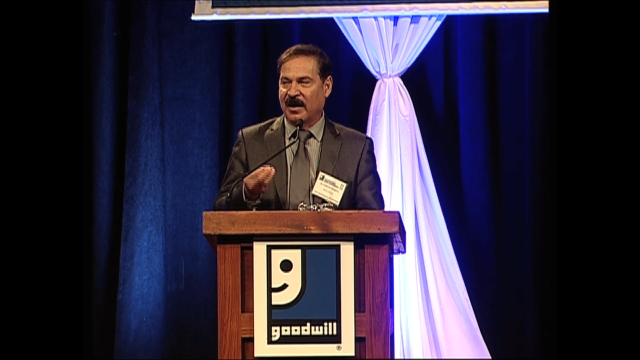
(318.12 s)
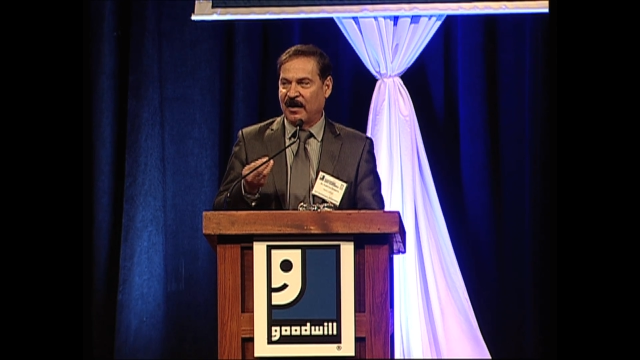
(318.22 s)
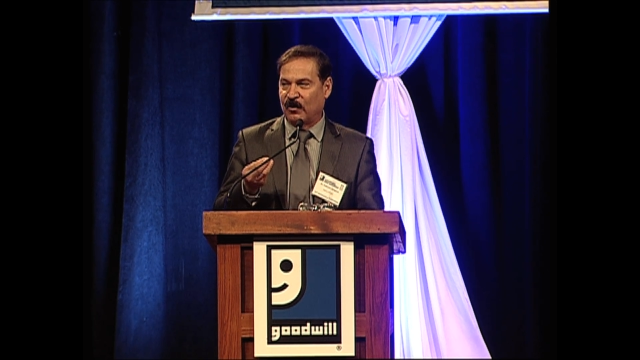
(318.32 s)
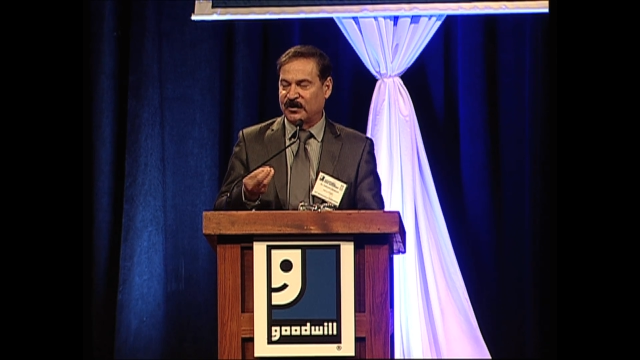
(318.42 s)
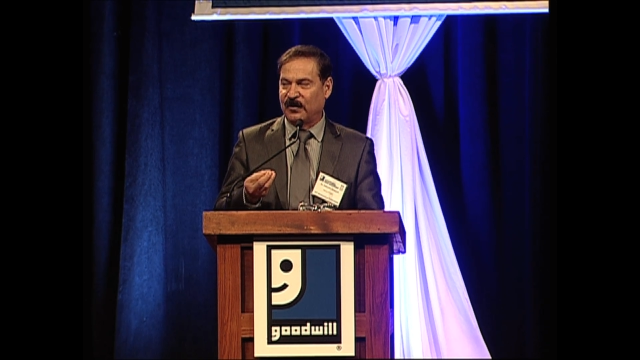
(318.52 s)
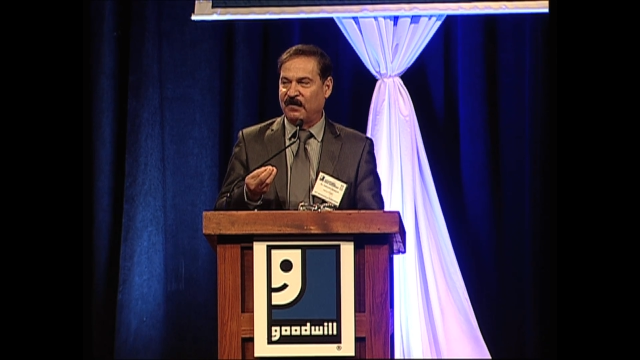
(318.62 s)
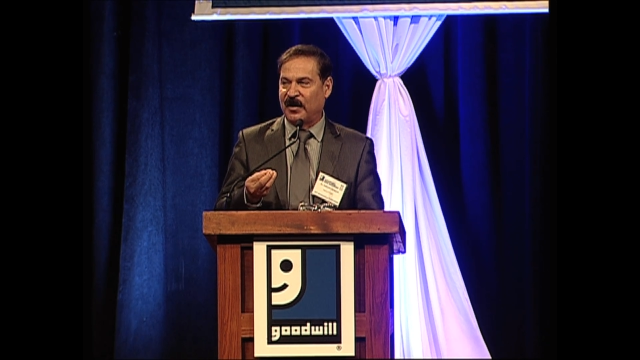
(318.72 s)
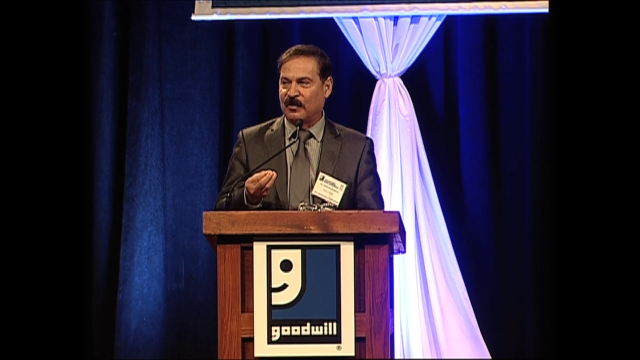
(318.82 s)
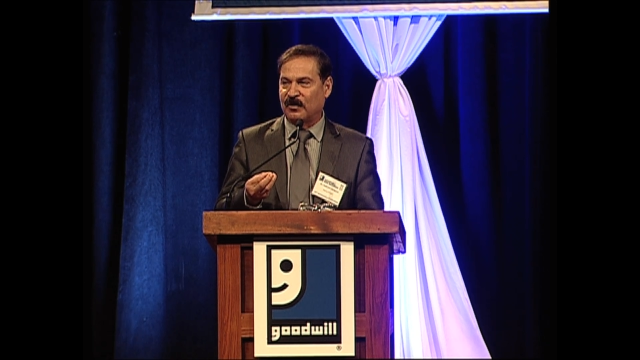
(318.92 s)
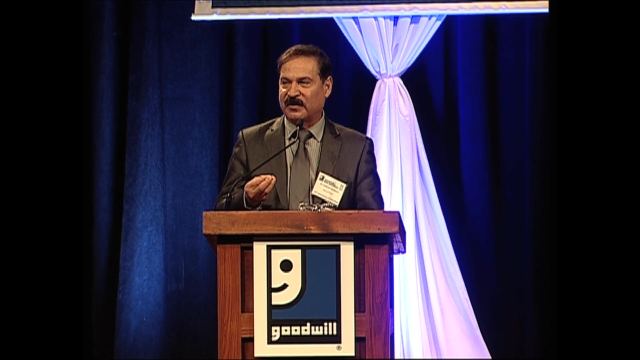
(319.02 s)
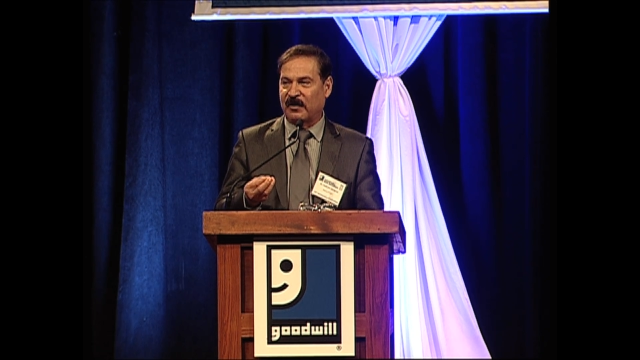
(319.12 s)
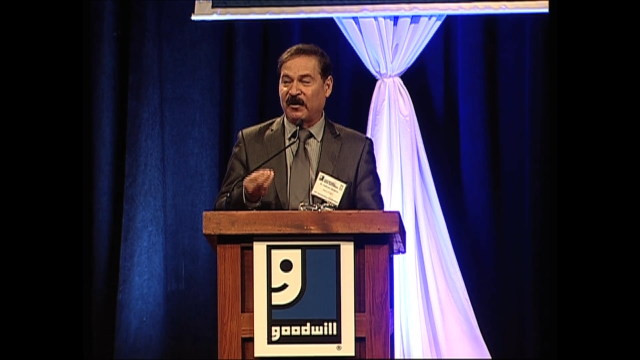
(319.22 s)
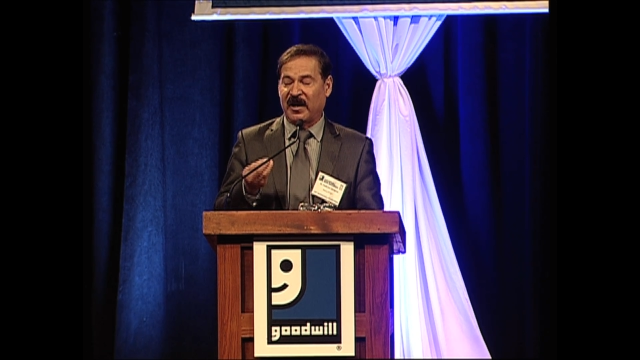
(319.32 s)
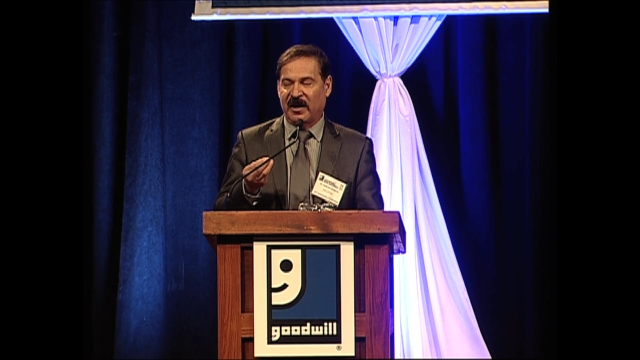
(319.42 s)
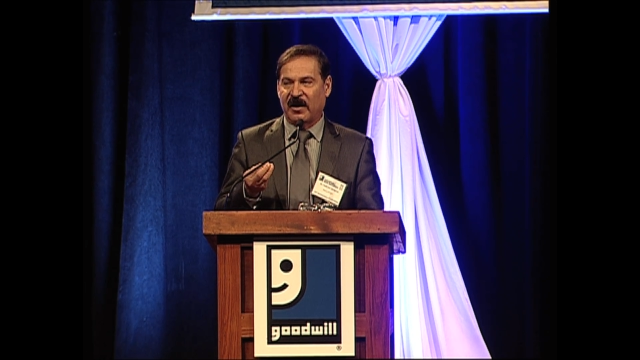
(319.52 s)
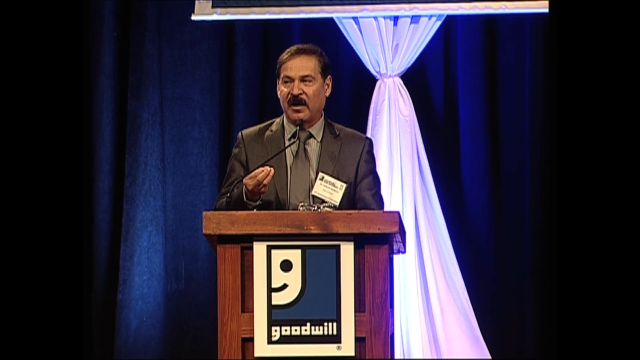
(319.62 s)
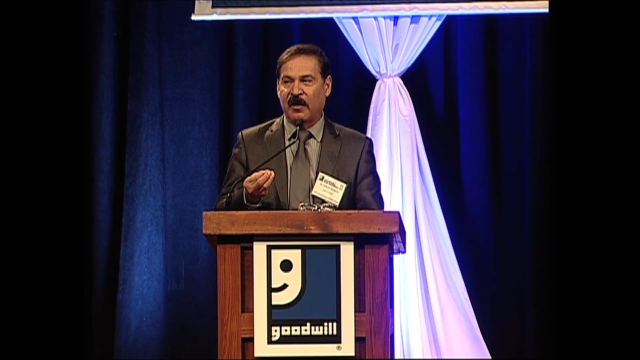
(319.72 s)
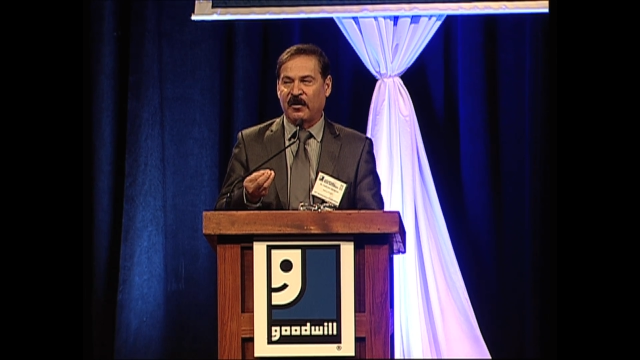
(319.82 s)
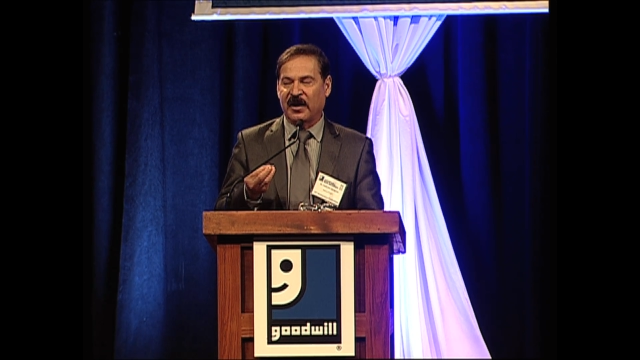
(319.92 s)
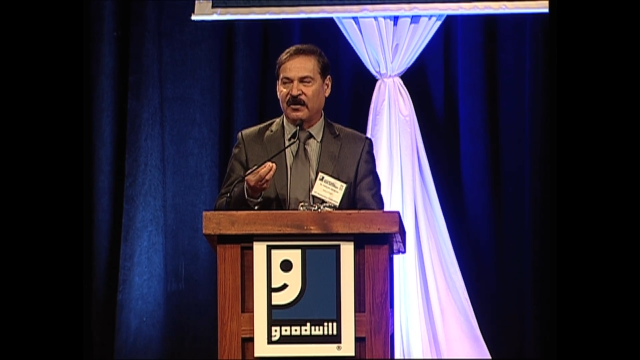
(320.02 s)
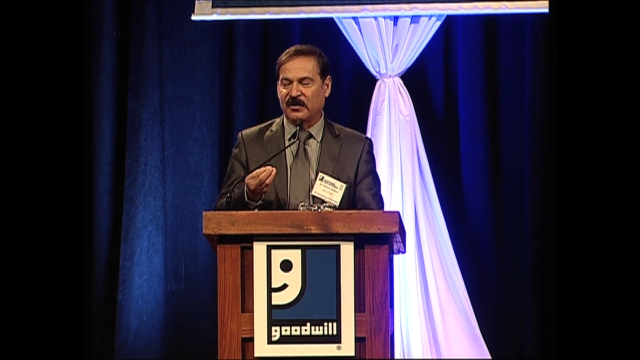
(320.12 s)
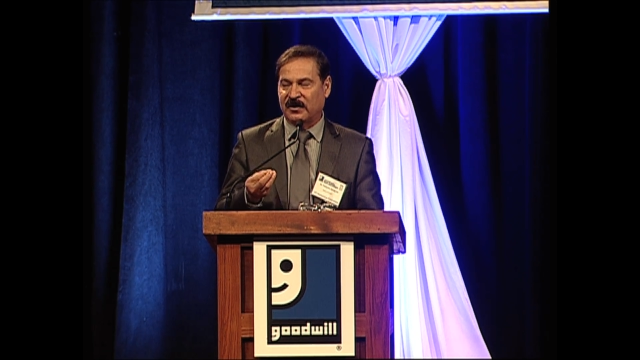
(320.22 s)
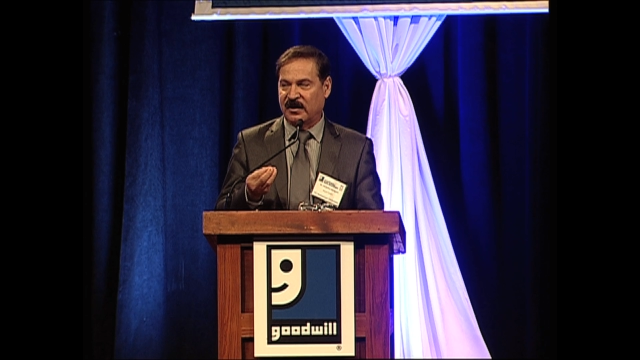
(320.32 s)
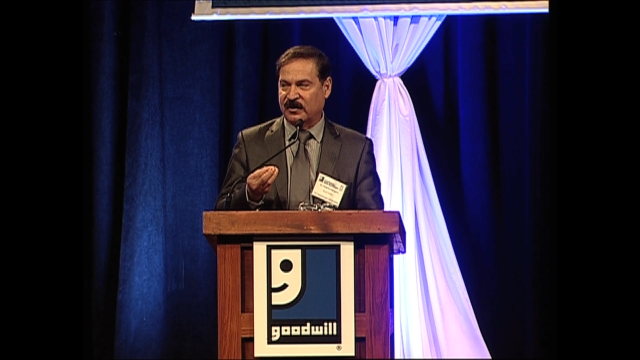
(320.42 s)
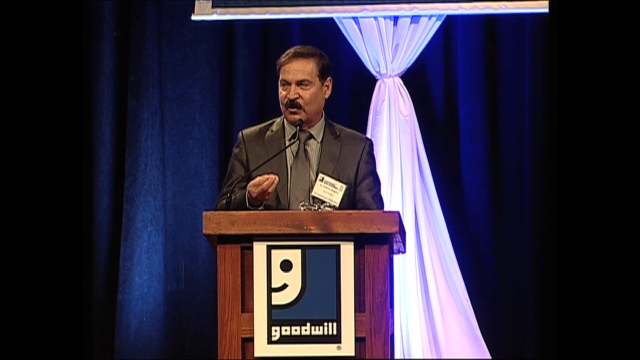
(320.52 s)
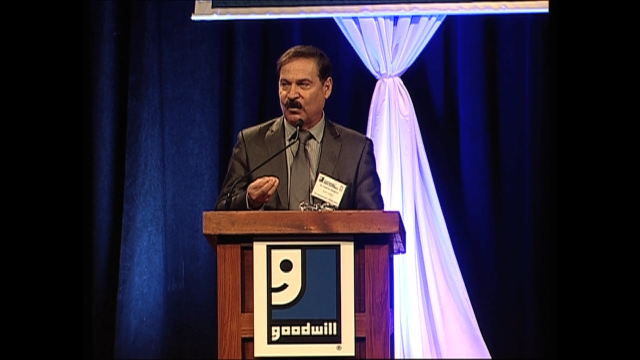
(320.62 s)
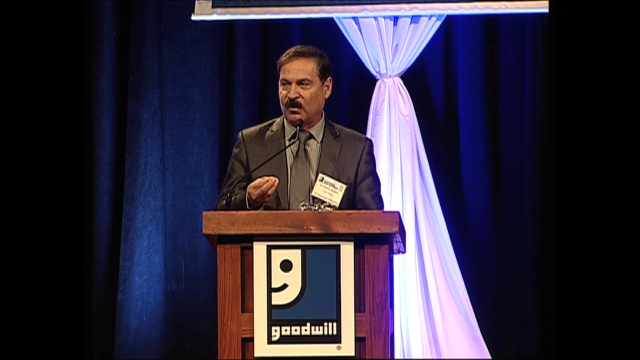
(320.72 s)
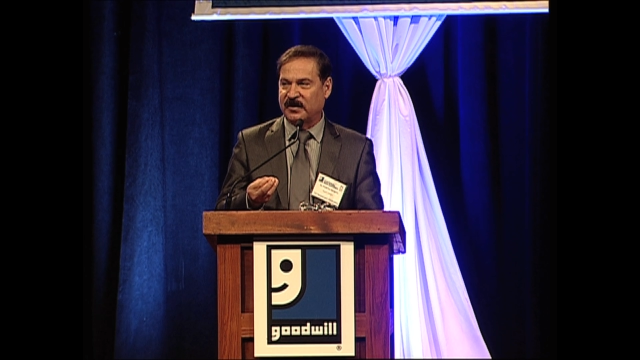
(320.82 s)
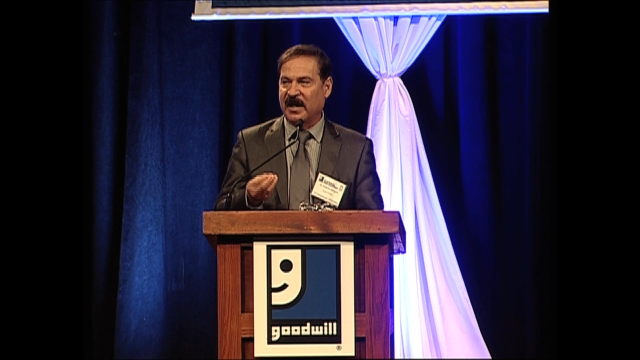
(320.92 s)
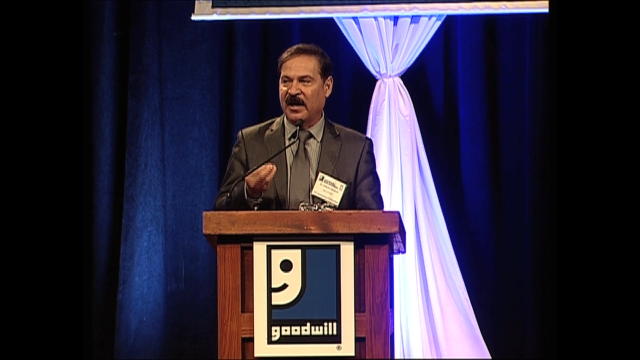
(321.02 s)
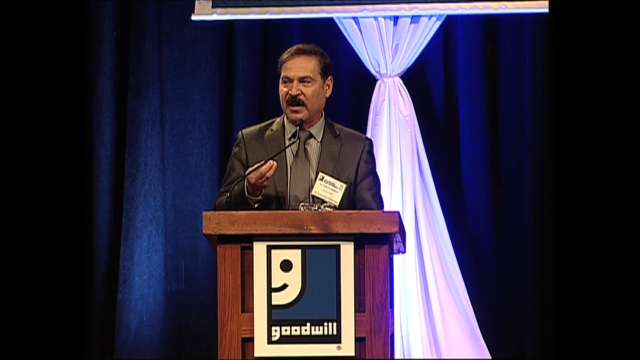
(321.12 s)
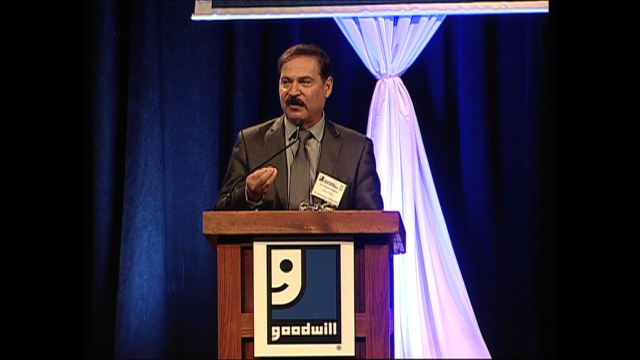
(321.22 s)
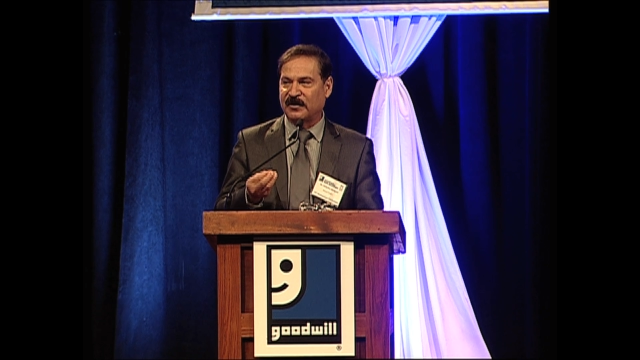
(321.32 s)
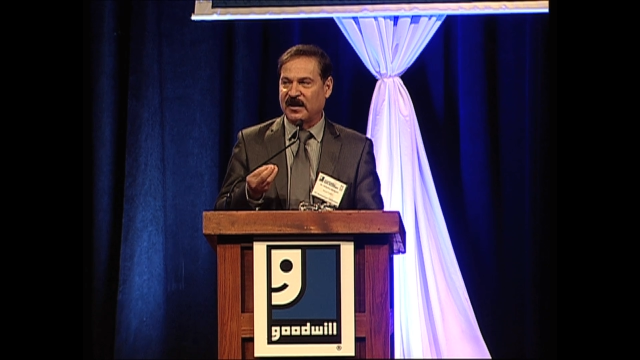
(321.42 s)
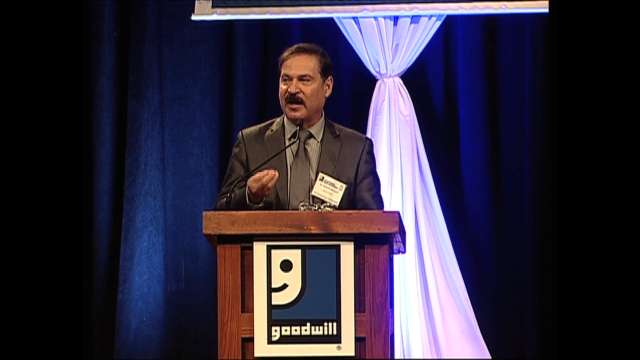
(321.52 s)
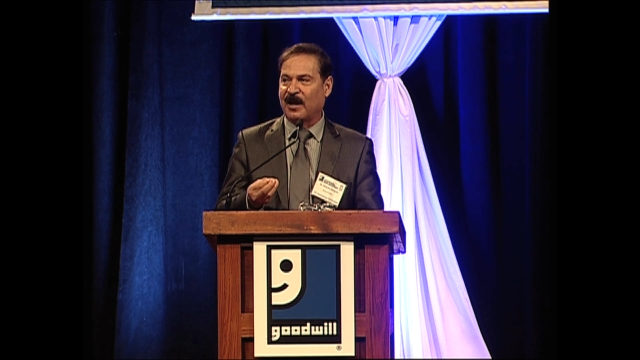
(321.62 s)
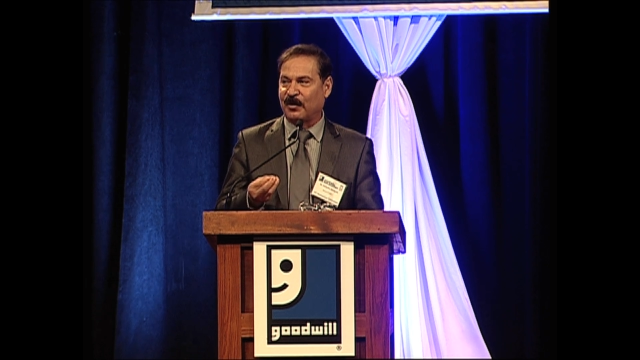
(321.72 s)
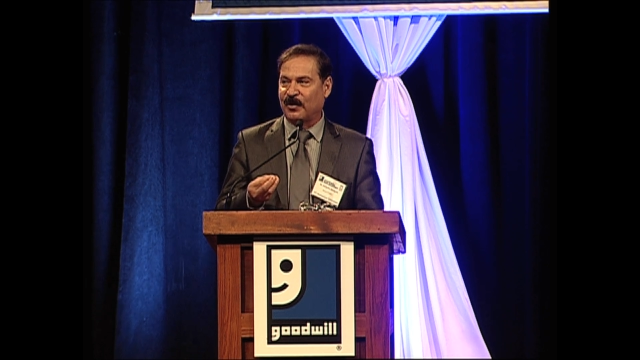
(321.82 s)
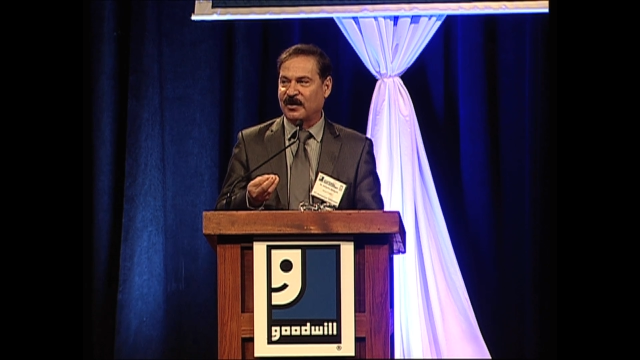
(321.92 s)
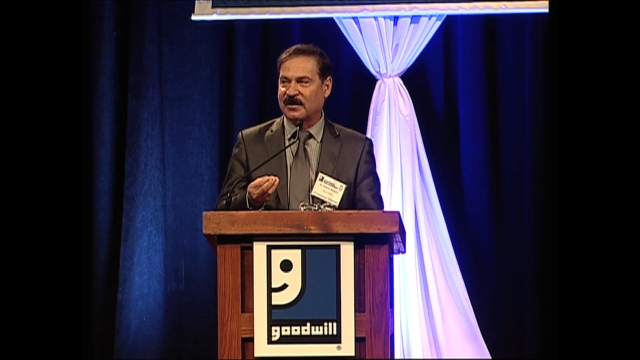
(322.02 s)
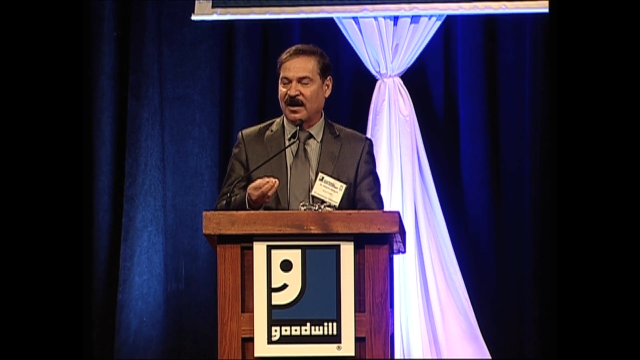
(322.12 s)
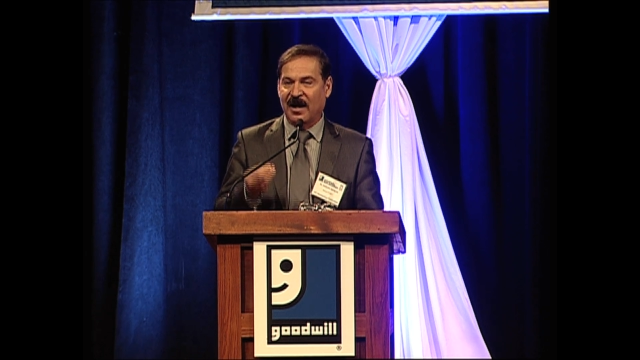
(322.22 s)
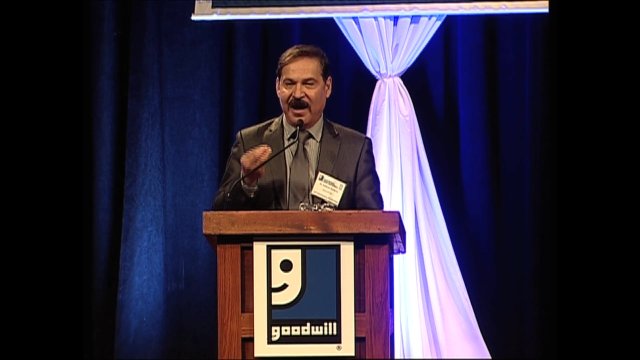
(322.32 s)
those individuals that are in our inner city schools, inner city neighborhoods.